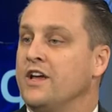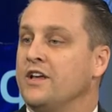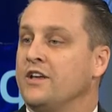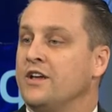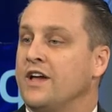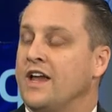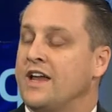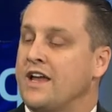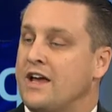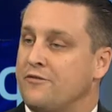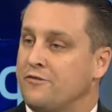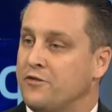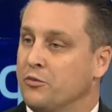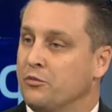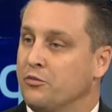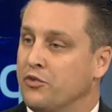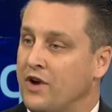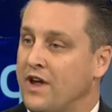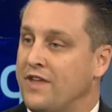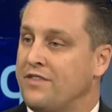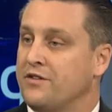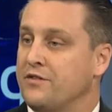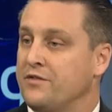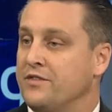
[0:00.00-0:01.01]
You got to have the
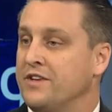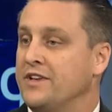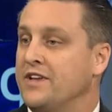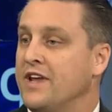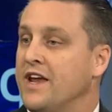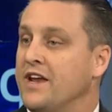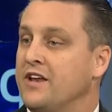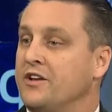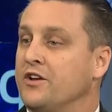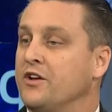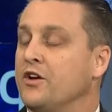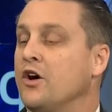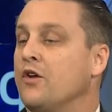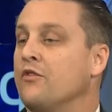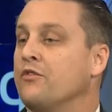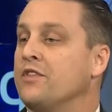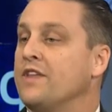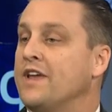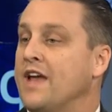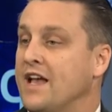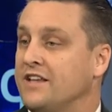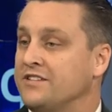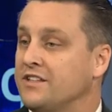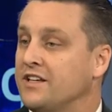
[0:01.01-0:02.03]
breadth of the data to cover
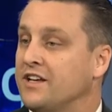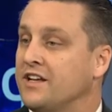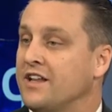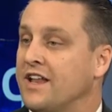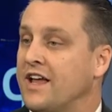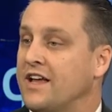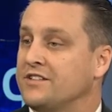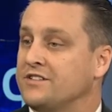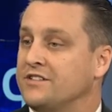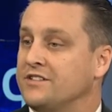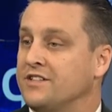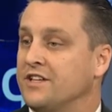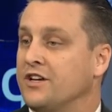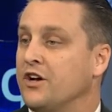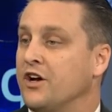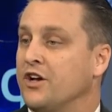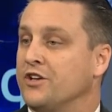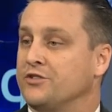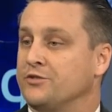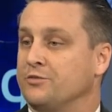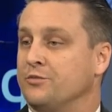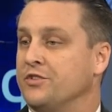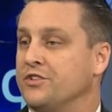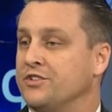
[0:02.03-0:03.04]
the asset classes that
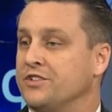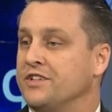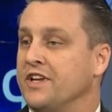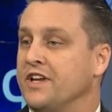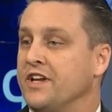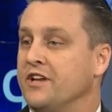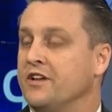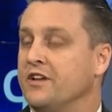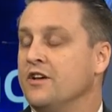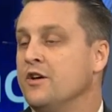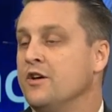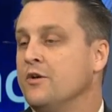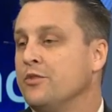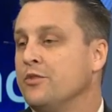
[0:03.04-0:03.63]
customers need,